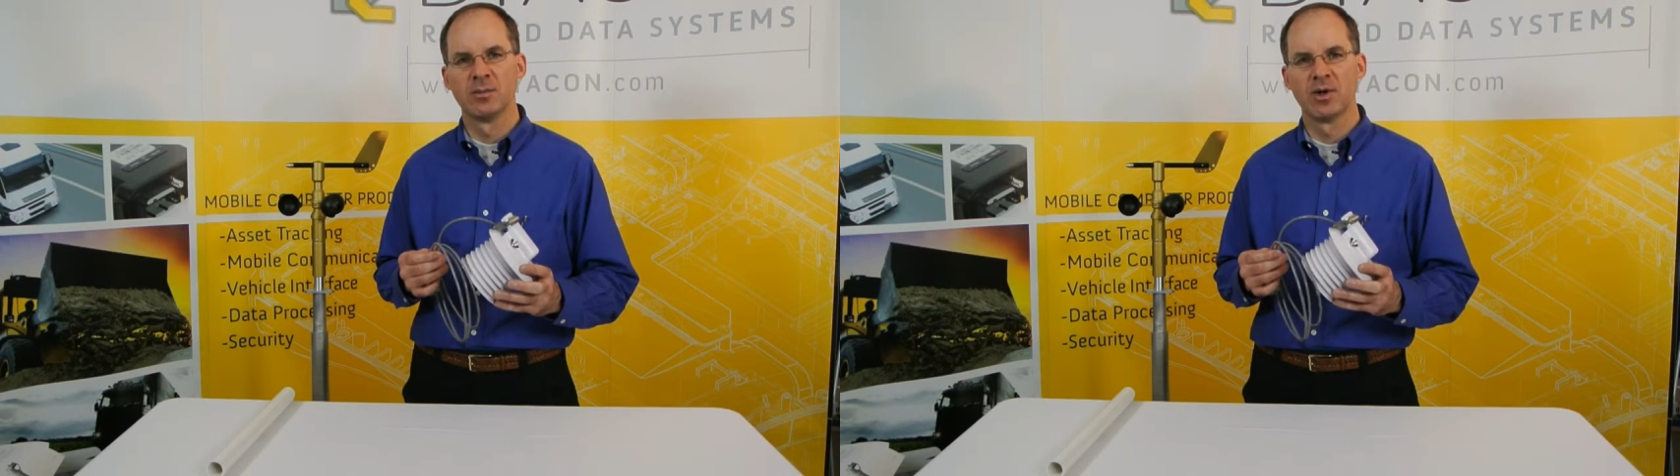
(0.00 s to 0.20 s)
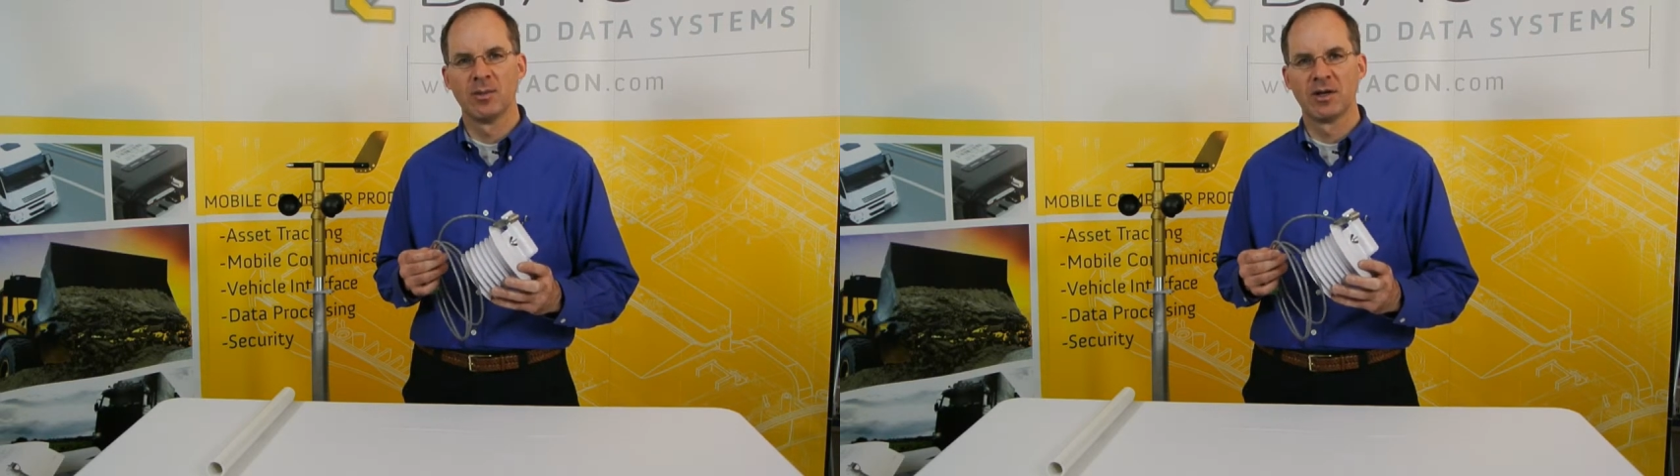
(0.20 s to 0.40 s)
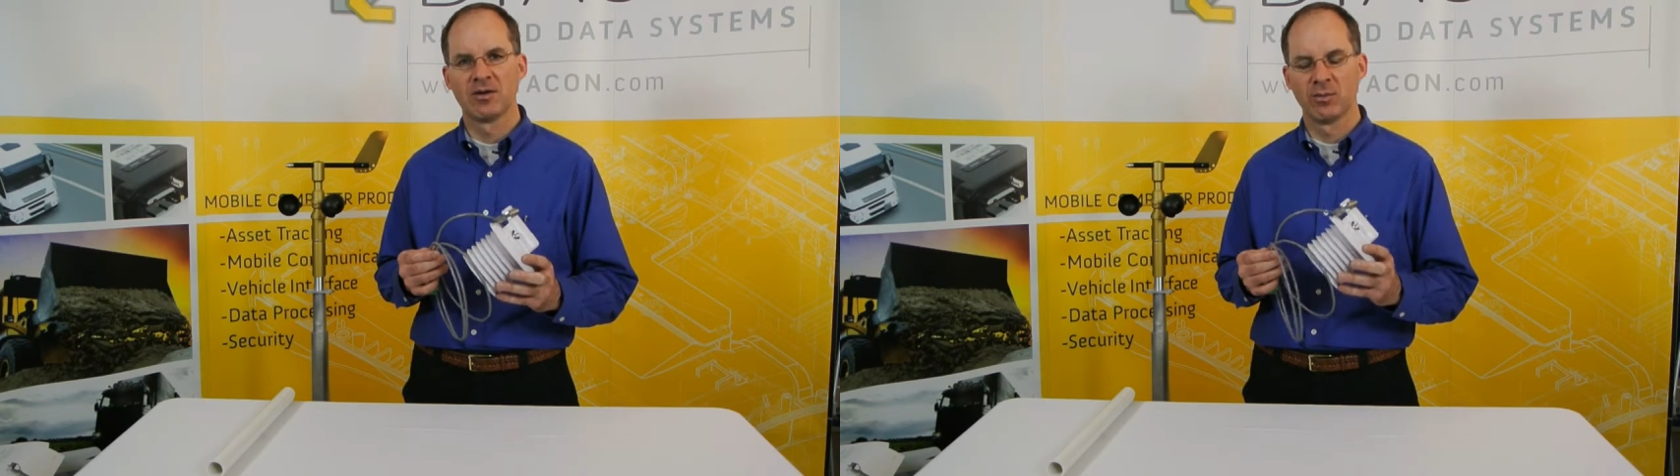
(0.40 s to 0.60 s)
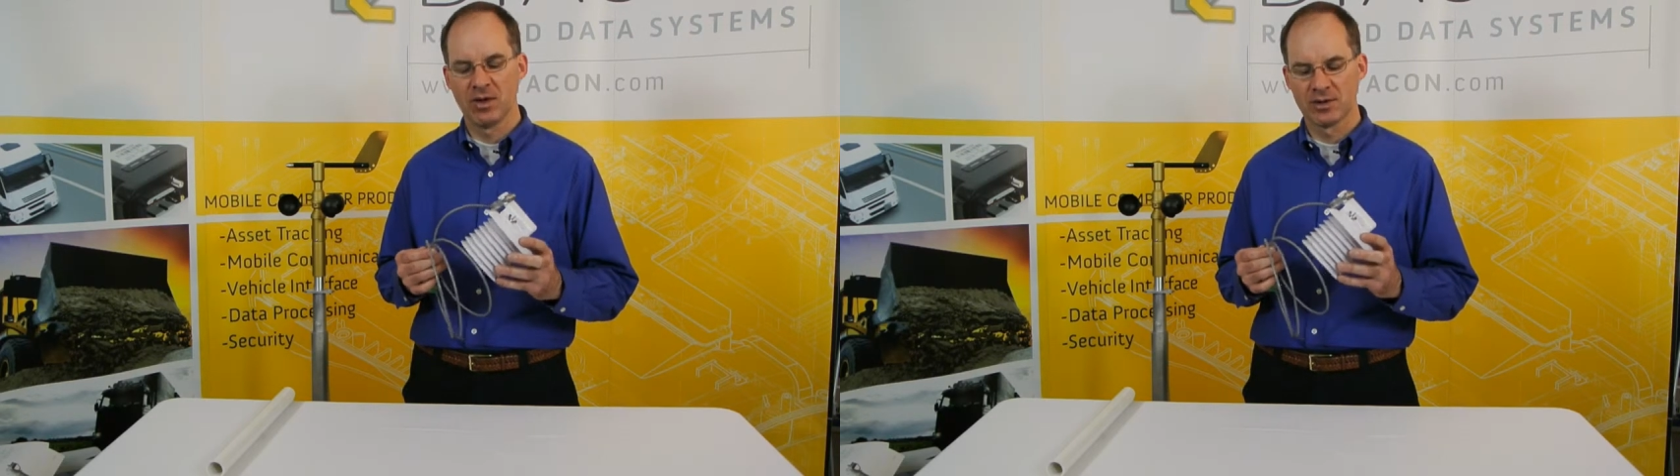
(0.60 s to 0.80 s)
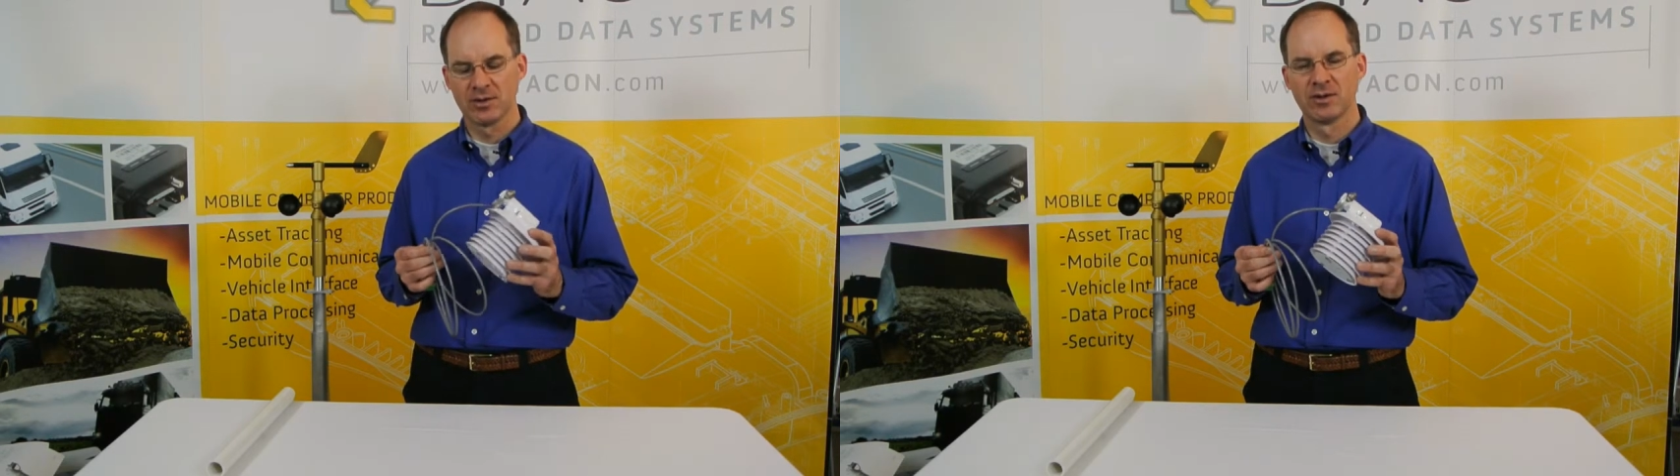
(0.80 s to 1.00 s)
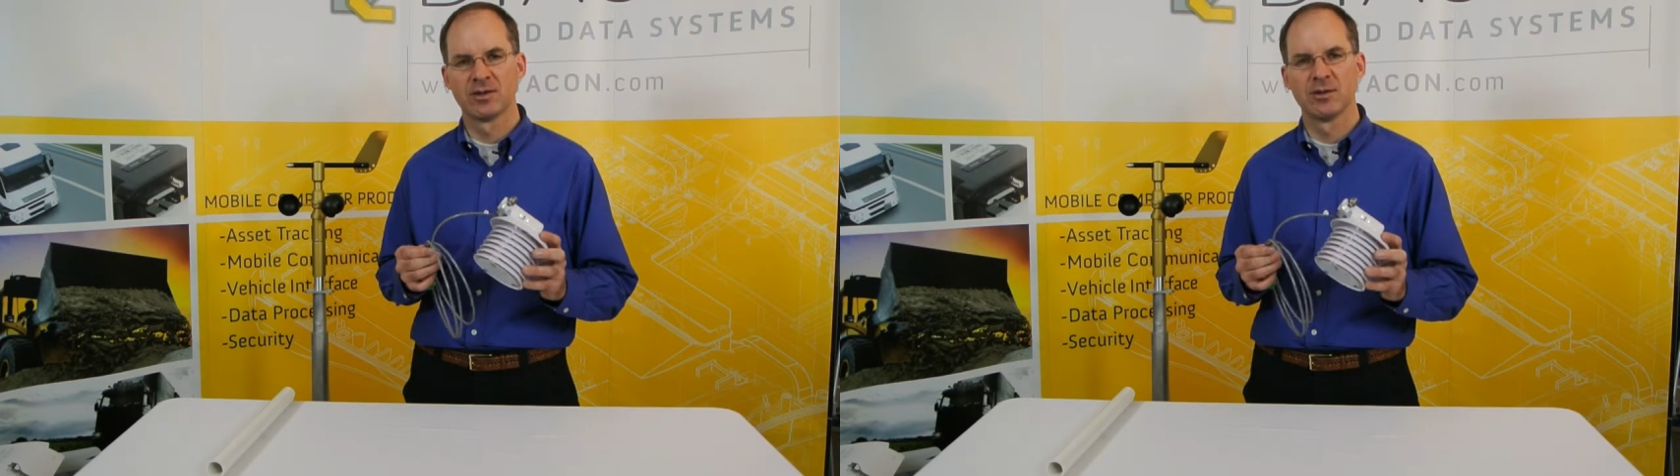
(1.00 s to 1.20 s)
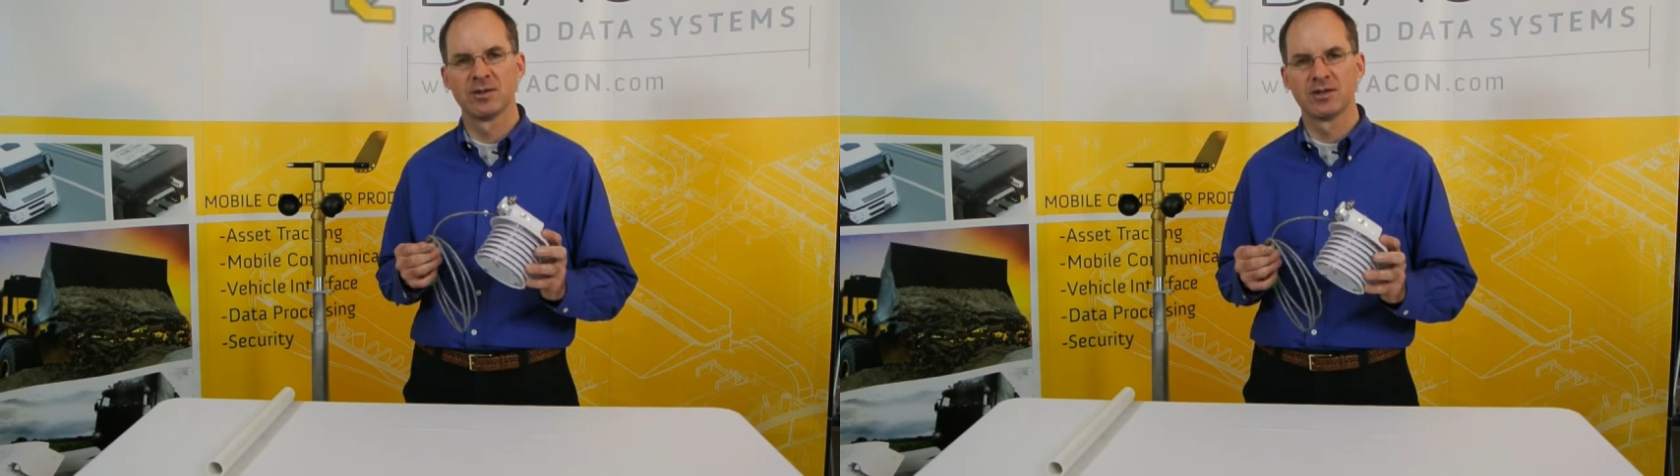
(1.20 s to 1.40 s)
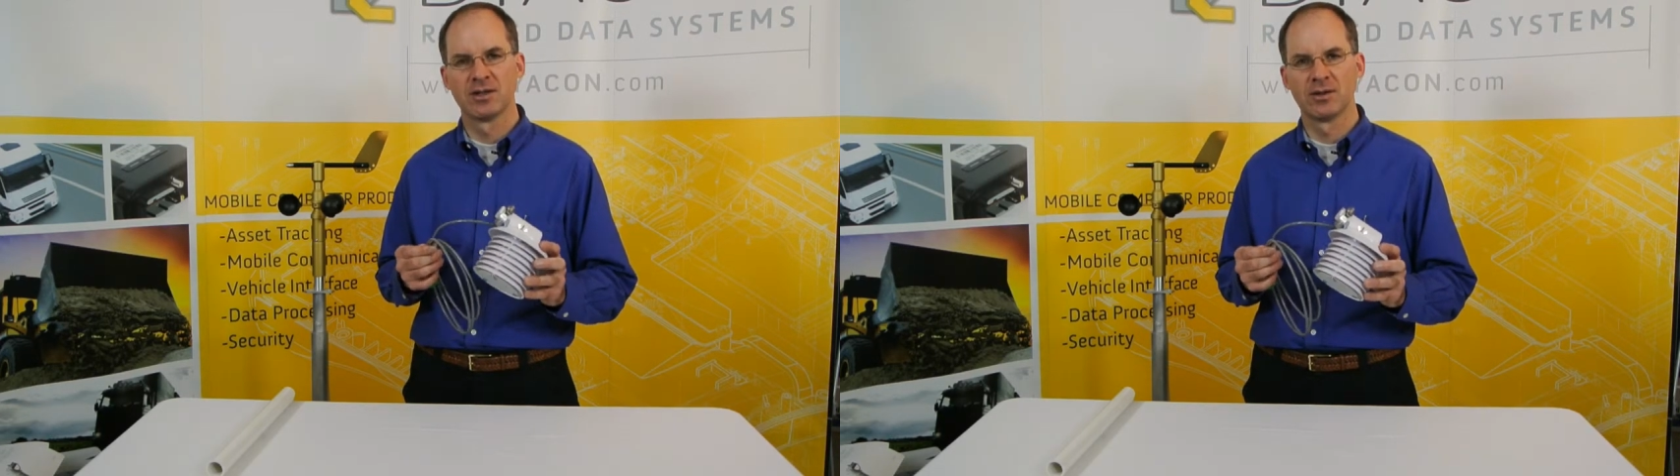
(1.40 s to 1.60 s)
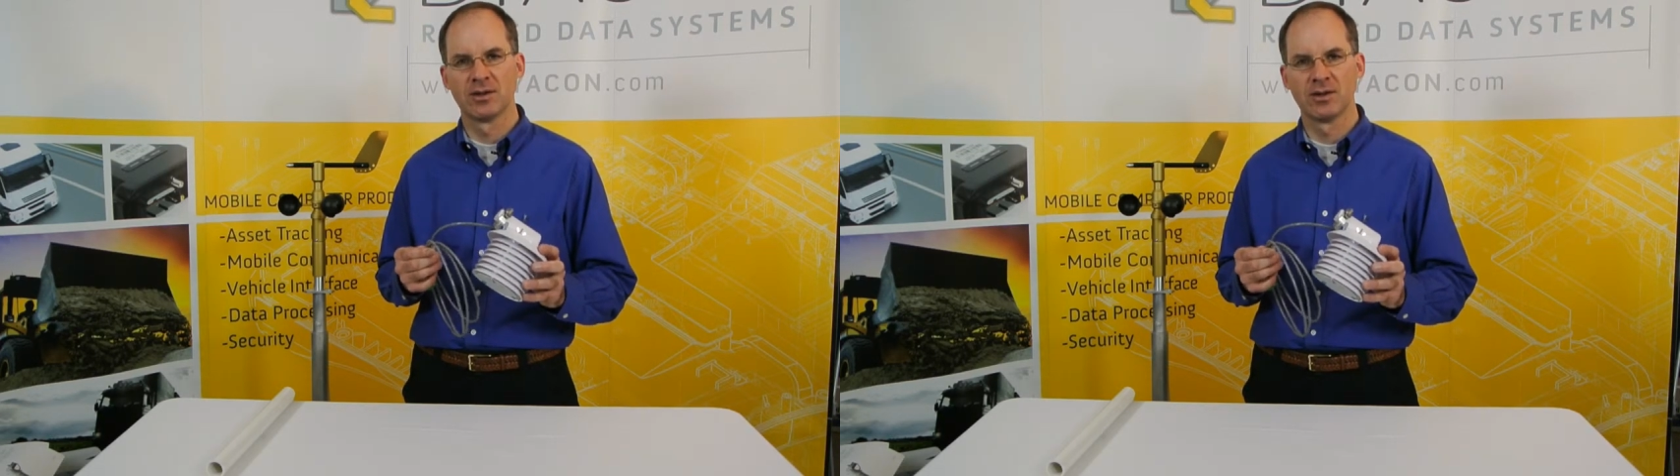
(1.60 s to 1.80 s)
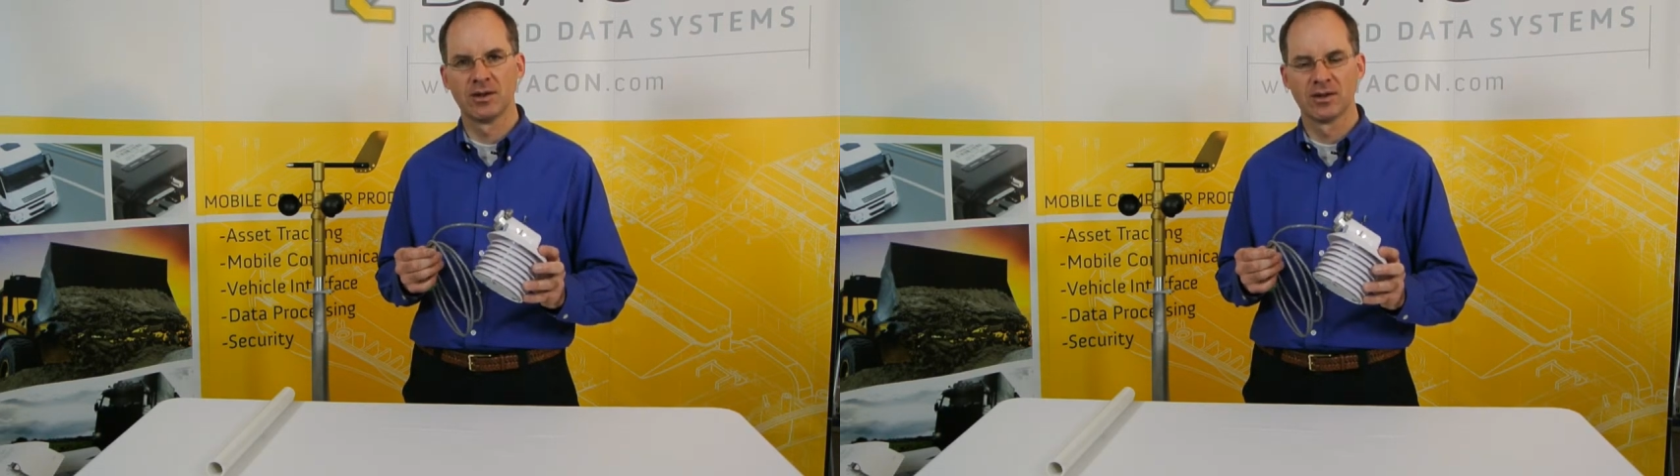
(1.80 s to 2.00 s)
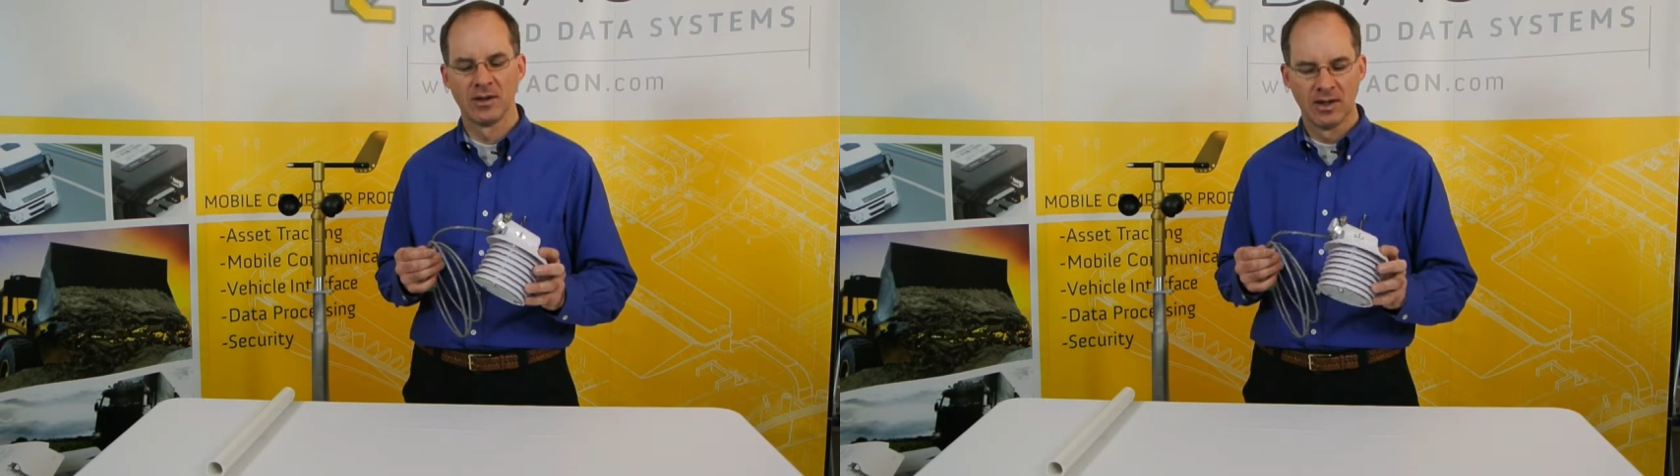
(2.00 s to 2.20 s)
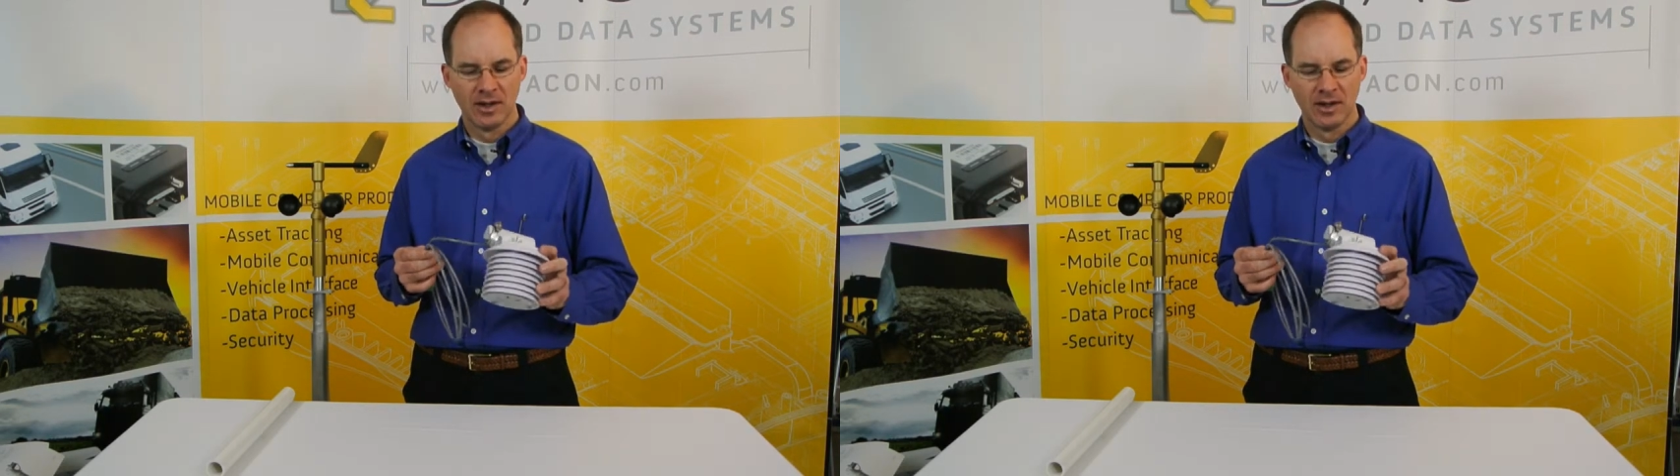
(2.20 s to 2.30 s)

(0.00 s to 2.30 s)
barometric pressure into a single unit.